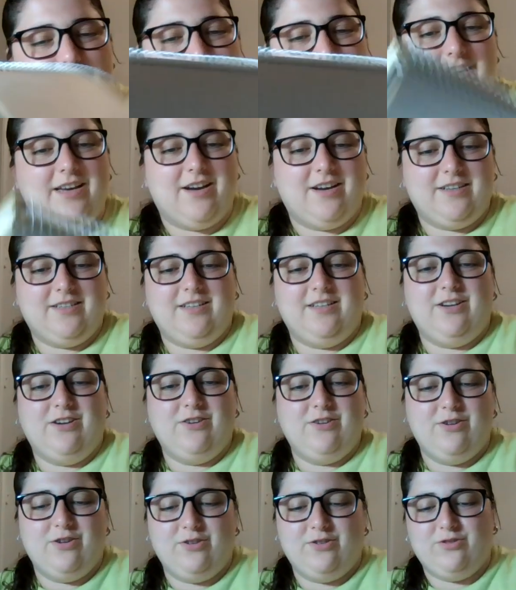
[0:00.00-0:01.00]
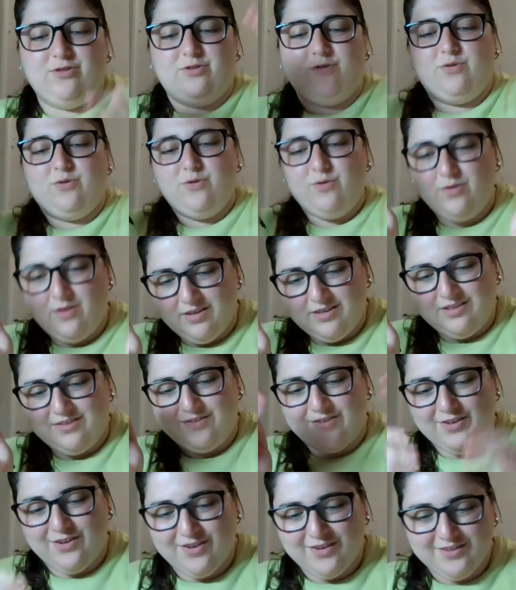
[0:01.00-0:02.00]
the calculator knows do this
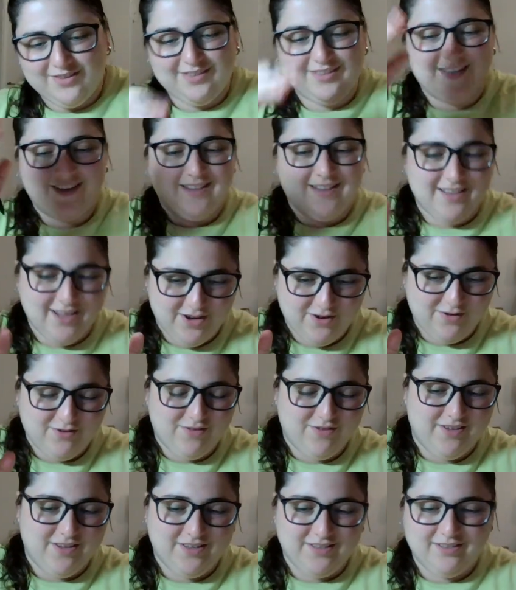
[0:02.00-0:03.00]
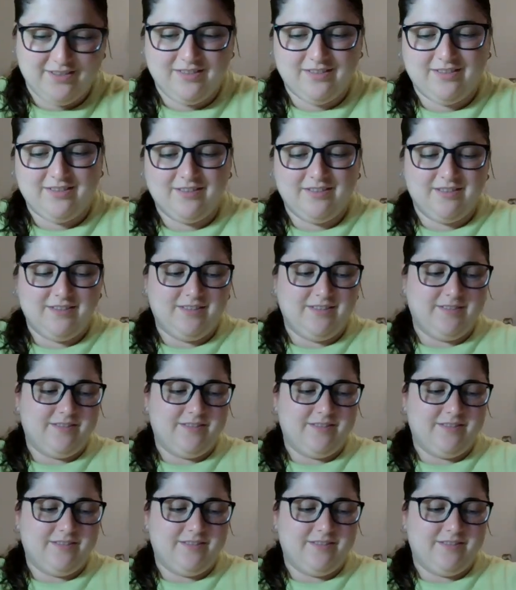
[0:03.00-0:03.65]
first, then do this.